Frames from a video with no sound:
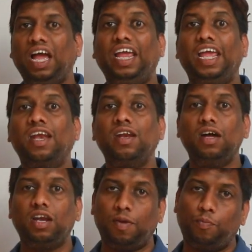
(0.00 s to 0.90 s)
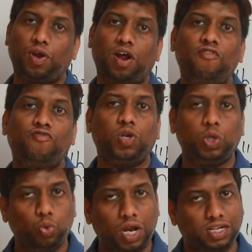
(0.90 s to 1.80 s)
n number of
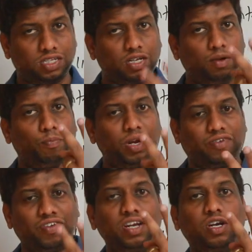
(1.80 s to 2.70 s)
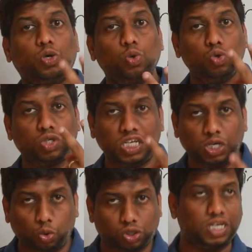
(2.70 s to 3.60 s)
new lines between 2 C
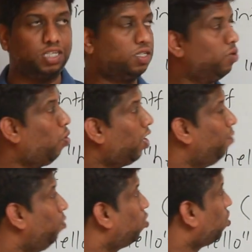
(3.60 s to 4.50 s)
tokens. What I mean